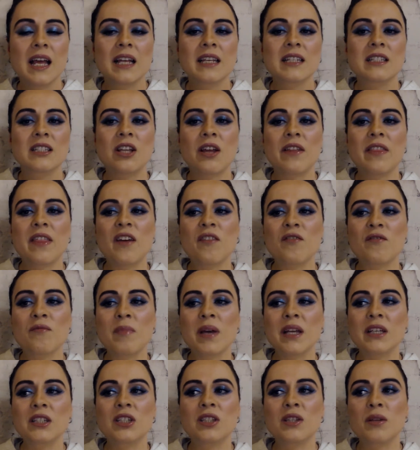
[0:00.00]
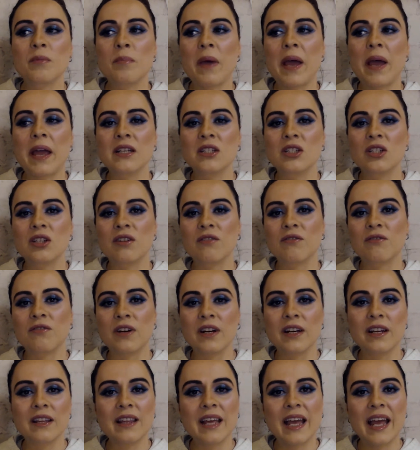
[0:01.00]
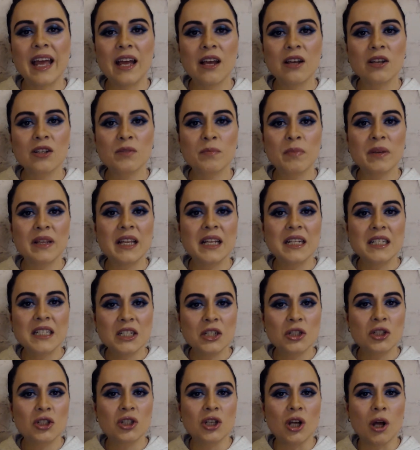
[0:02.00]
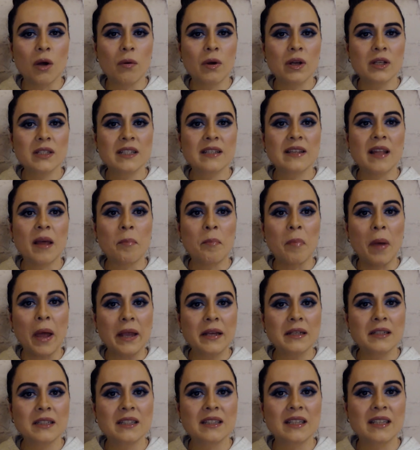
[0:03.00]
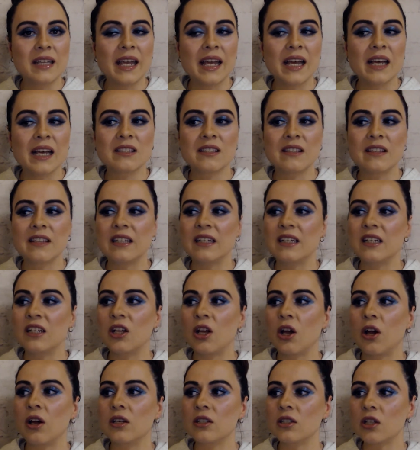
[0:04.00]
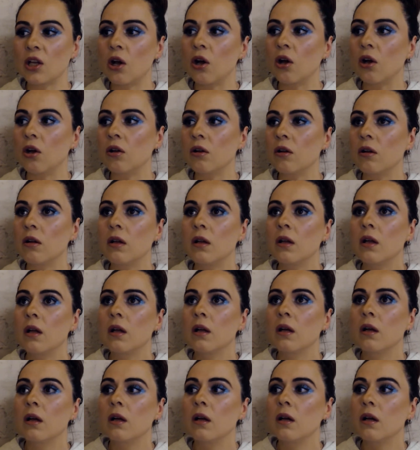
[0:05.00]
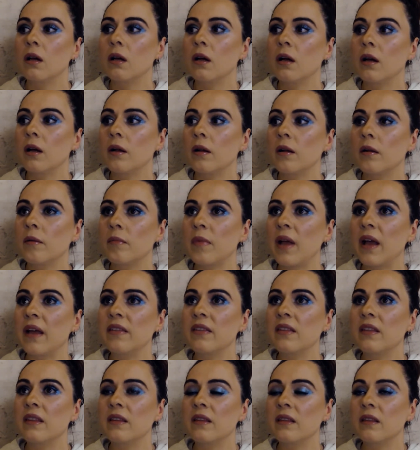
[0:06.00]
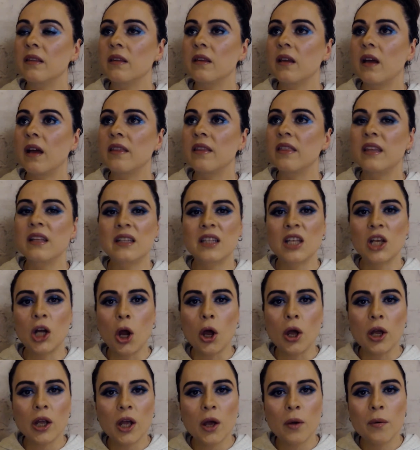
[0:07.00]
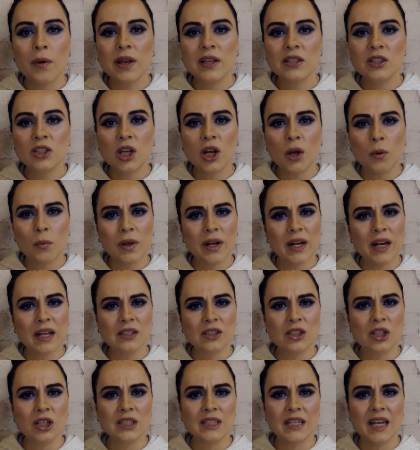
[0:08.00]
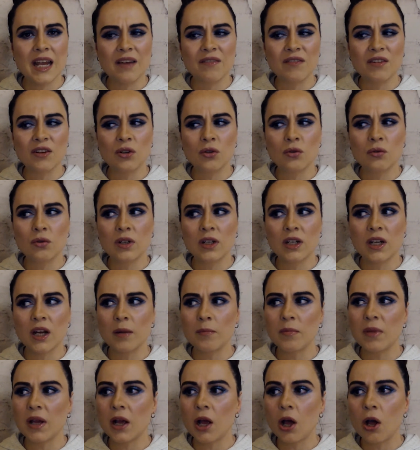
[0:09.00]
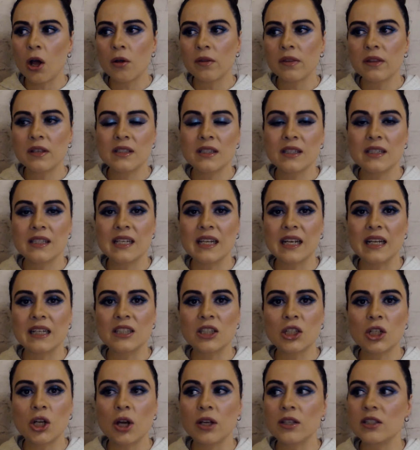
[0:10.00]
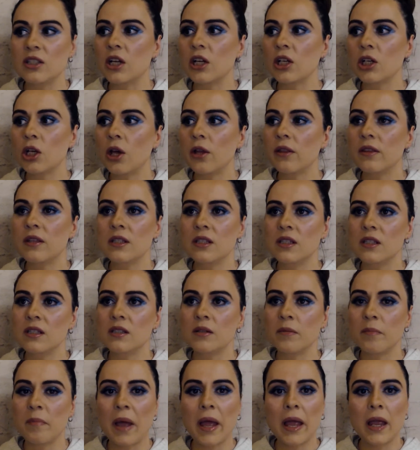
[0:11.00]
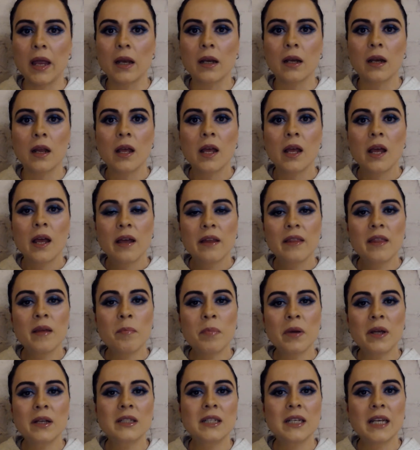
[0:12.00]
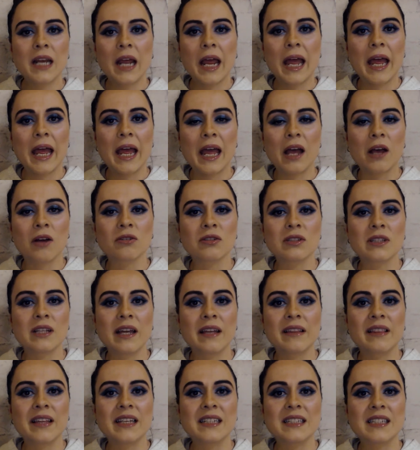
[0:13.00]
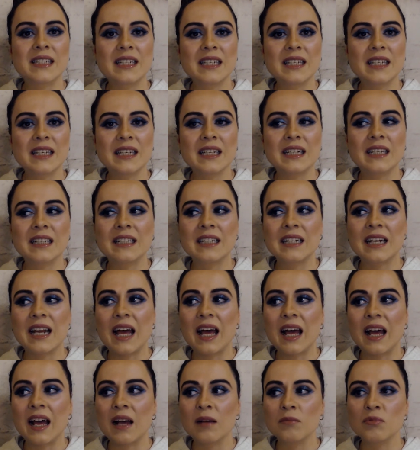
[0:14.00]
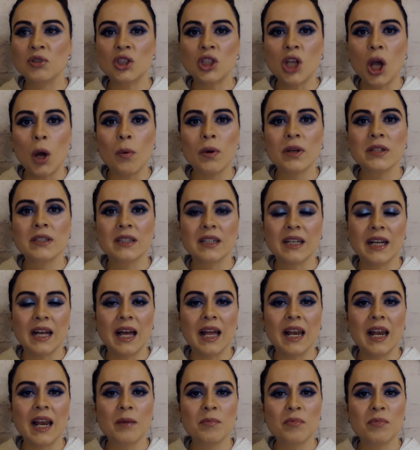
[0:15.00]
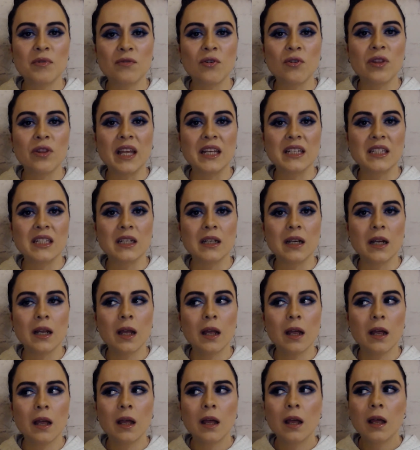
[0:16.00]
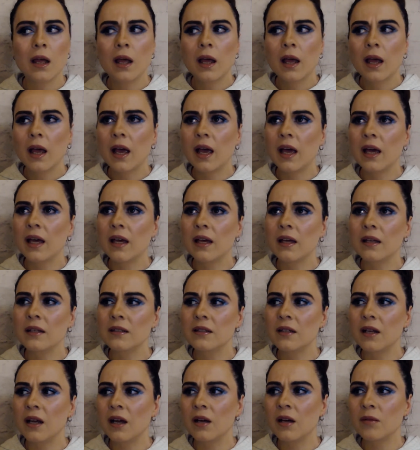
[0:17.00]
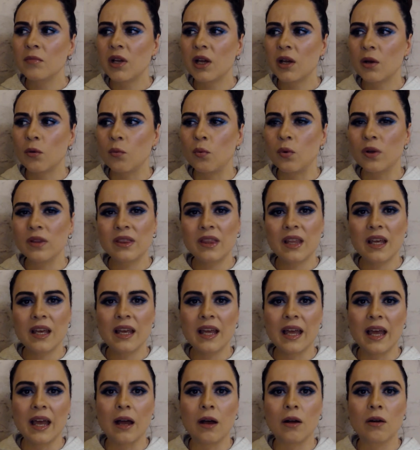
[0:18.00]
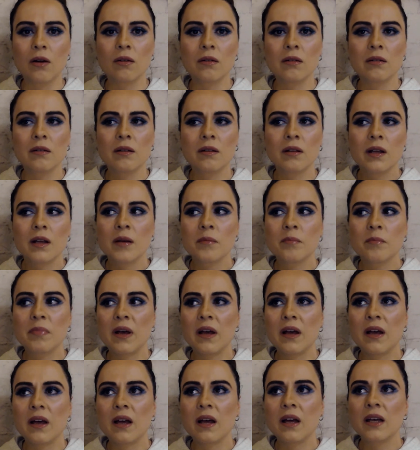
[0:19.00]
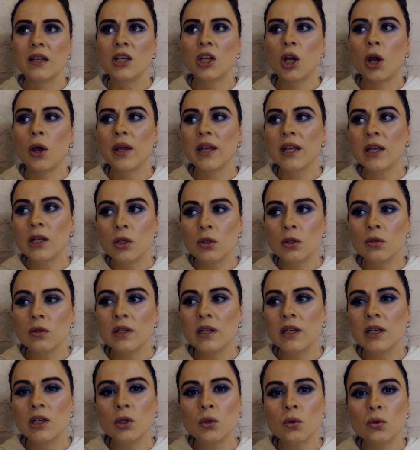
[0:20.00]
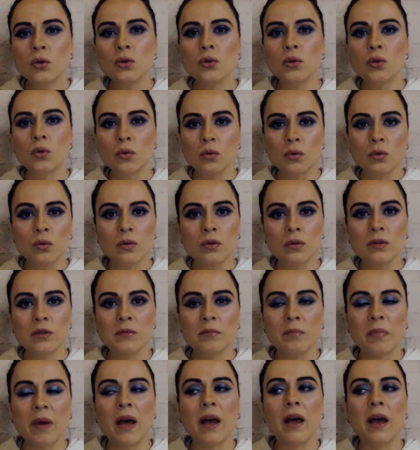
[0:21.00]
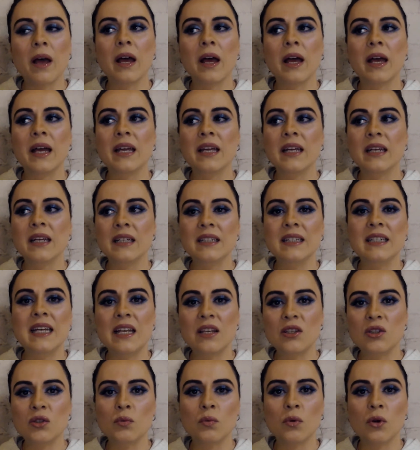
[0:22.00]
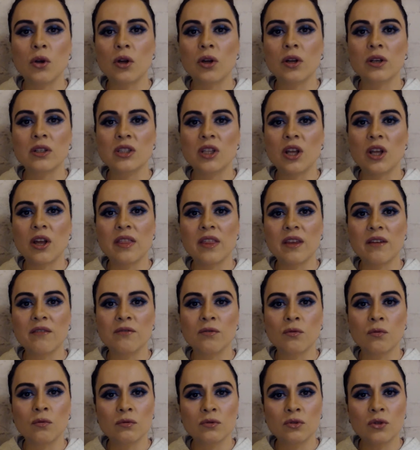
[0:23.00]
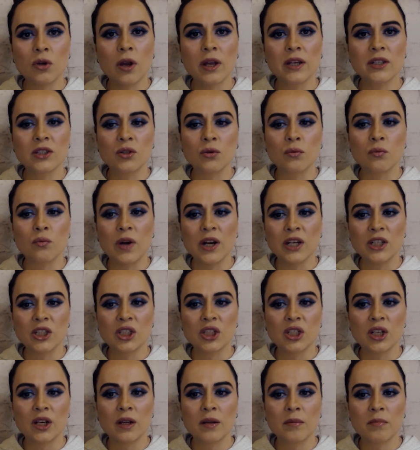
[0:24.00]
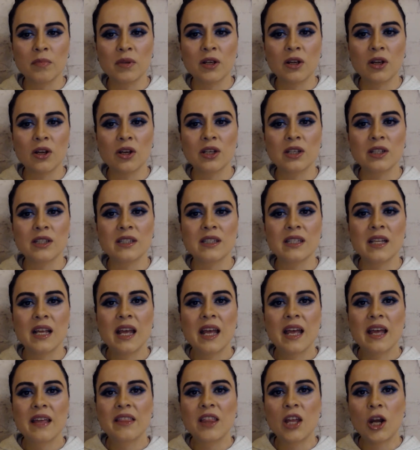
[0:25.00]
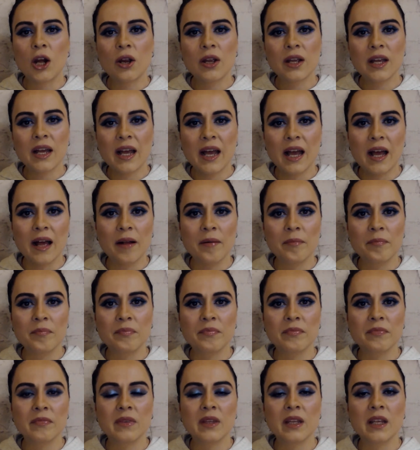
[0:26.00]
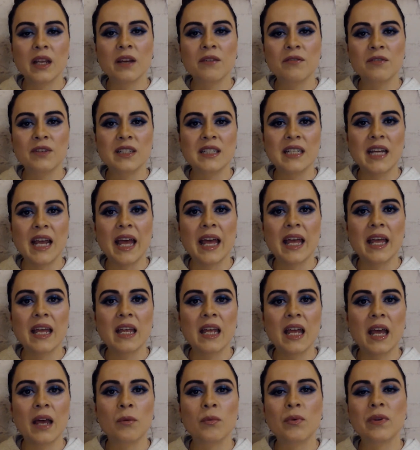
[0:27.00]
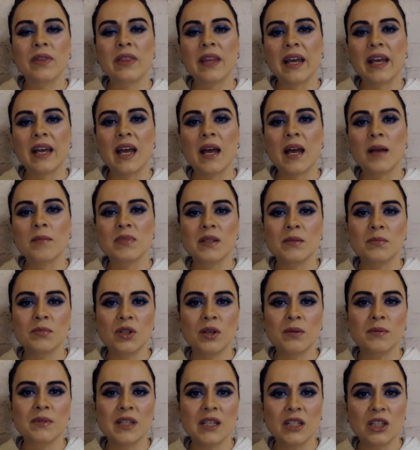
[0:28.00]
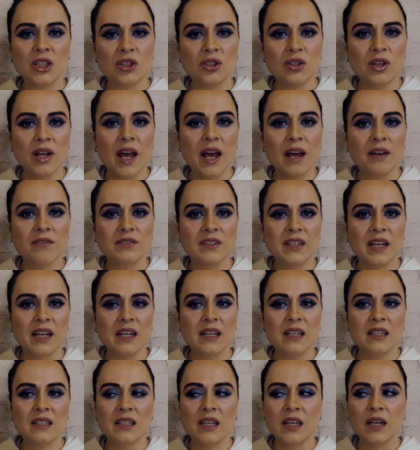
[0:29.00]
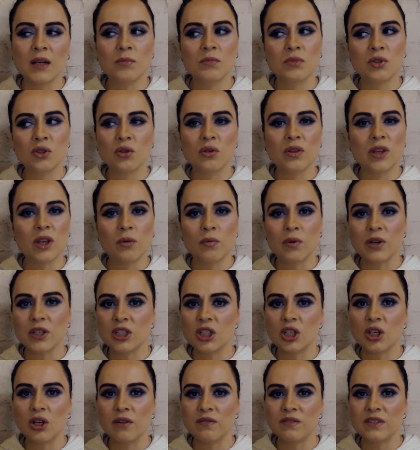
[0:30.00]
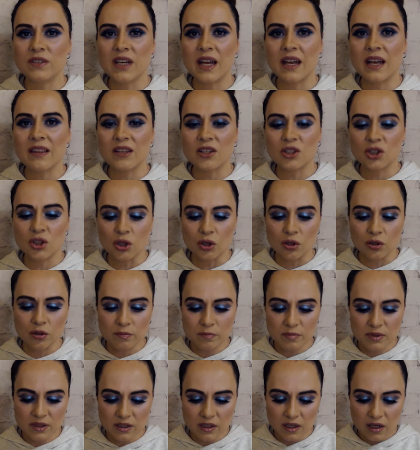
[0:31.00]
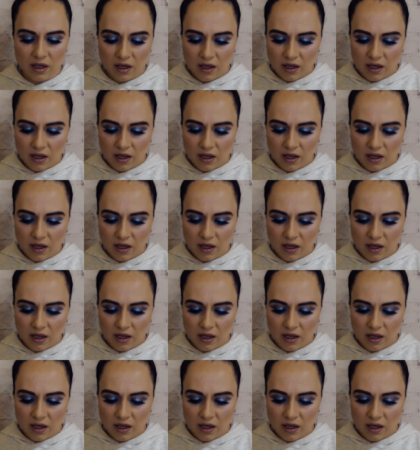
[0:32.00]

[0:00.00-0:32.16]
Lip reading: So they've matched the paint to the front of the house, but they didn't show us, and they painted the house. And then he goes, oh, and I think, did I go outside? I went outside to have a look, and I'm like, oh, this is the undercoat. He's like, no, this is the paint. They painted our house, and they didn't show us the color before they did it. And I'm like, what the hell? It looked good, but it needs work. So they've tried to rush it because they don't come every day. And when they come, sometimes they only do half days. And I'm sure they're rushing off to other jobs.